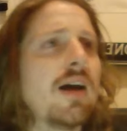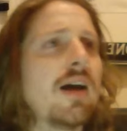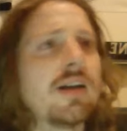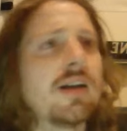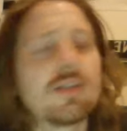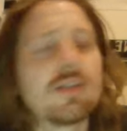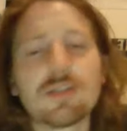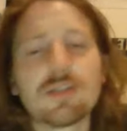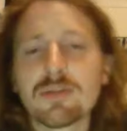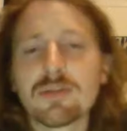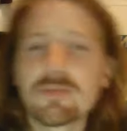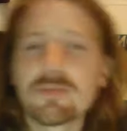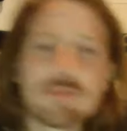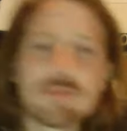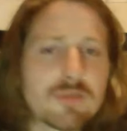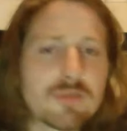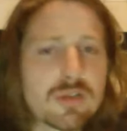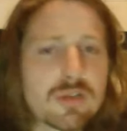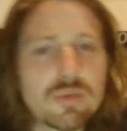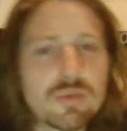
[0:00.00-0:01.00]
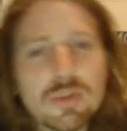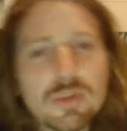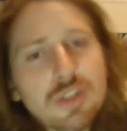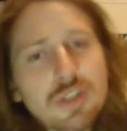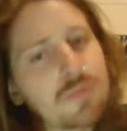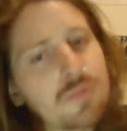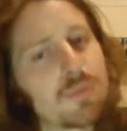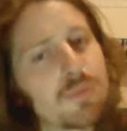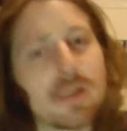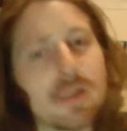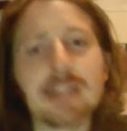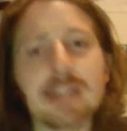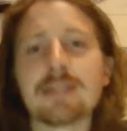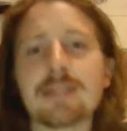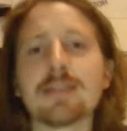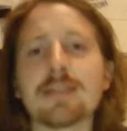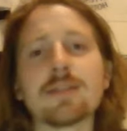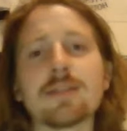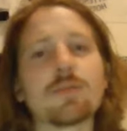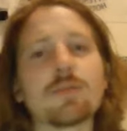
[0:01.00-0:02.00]
Just switching
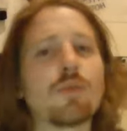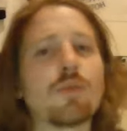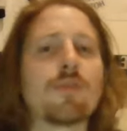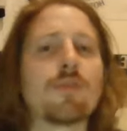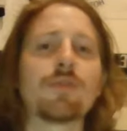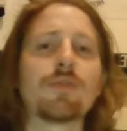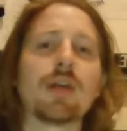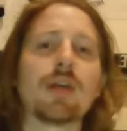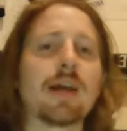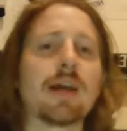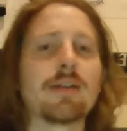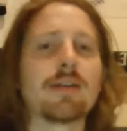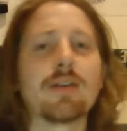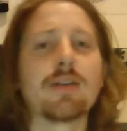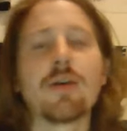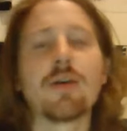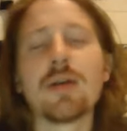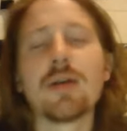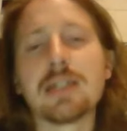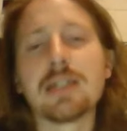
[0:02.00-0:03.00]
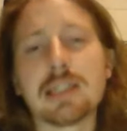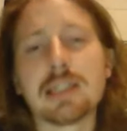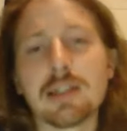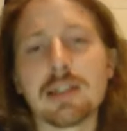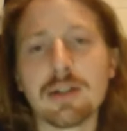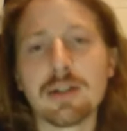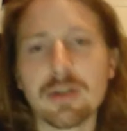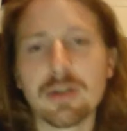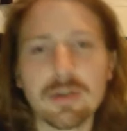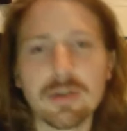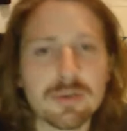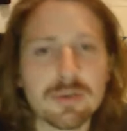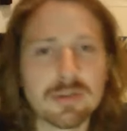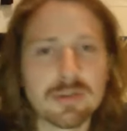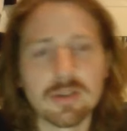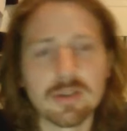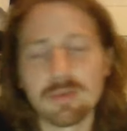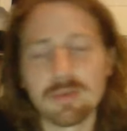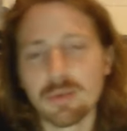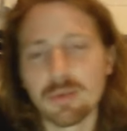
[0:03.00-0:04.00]
places. Watford had no idea who was
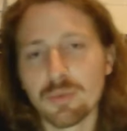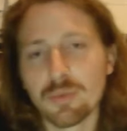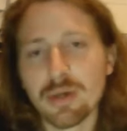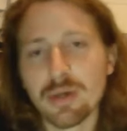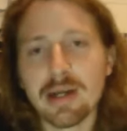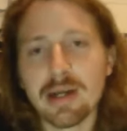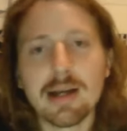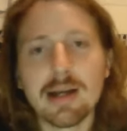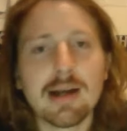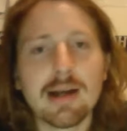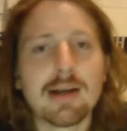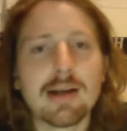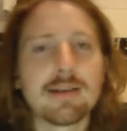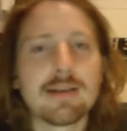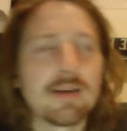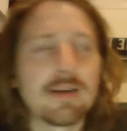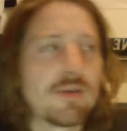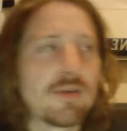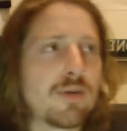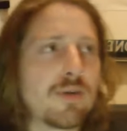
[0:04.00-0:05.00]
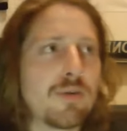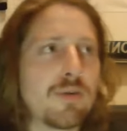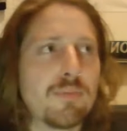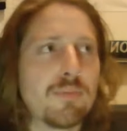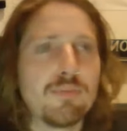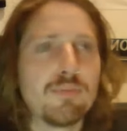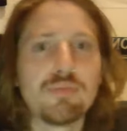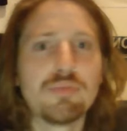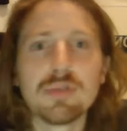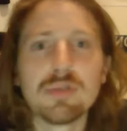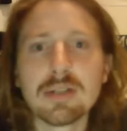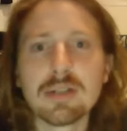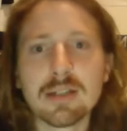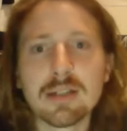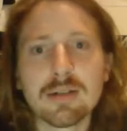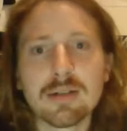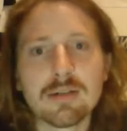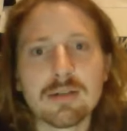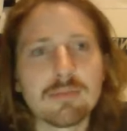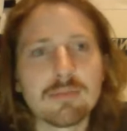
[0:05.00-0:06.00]
going to be where. They're all
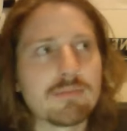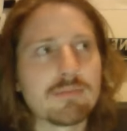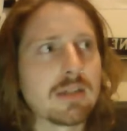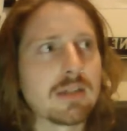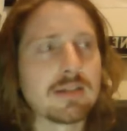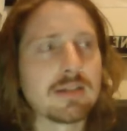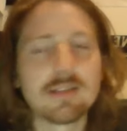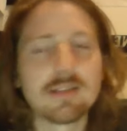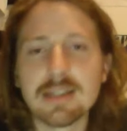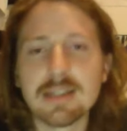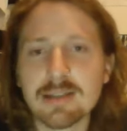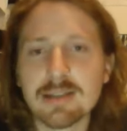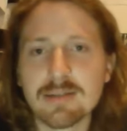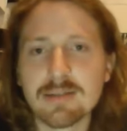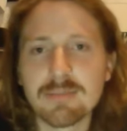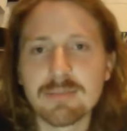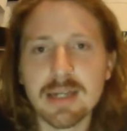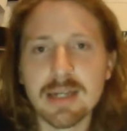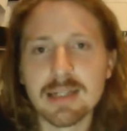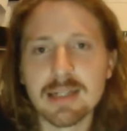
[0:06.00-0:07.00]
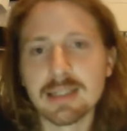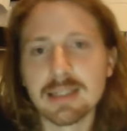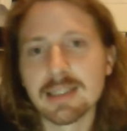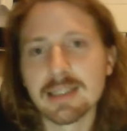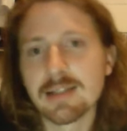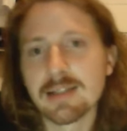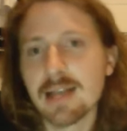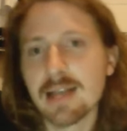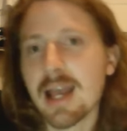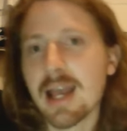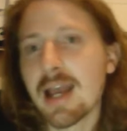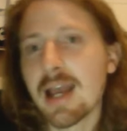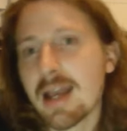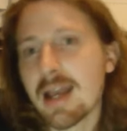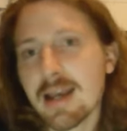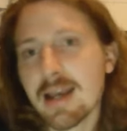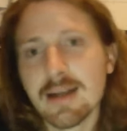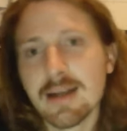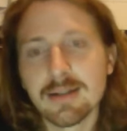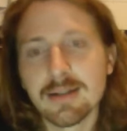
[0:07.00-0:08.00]
brilliant assist makers
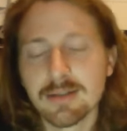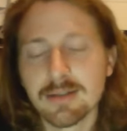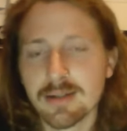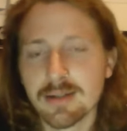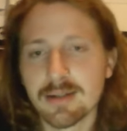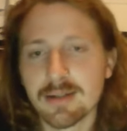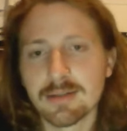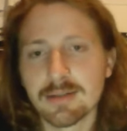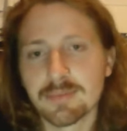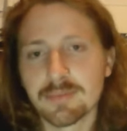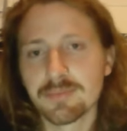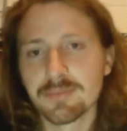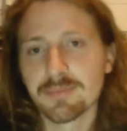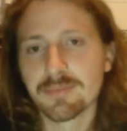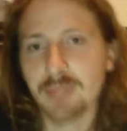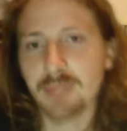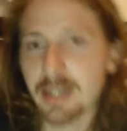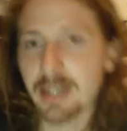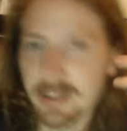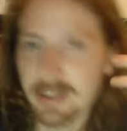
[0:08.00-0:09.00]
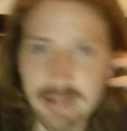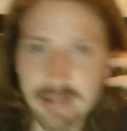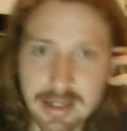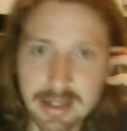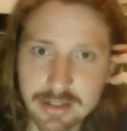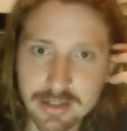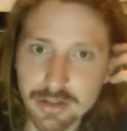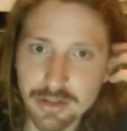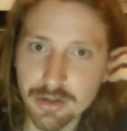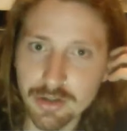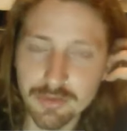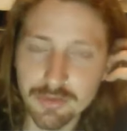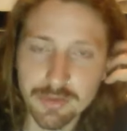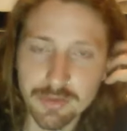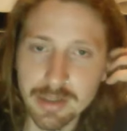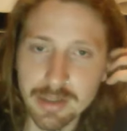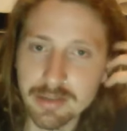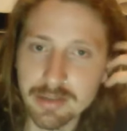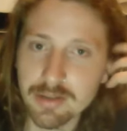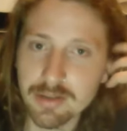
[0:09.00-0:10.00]
and um, they can take a shot
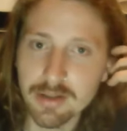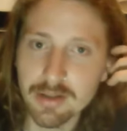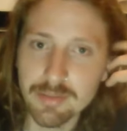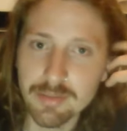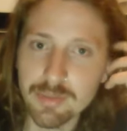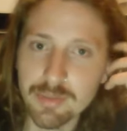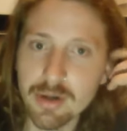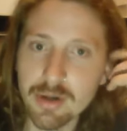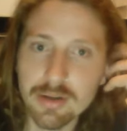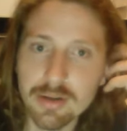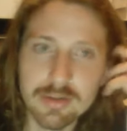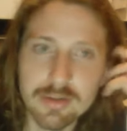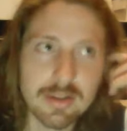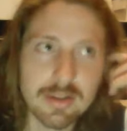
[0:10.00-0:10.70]
from outside the box.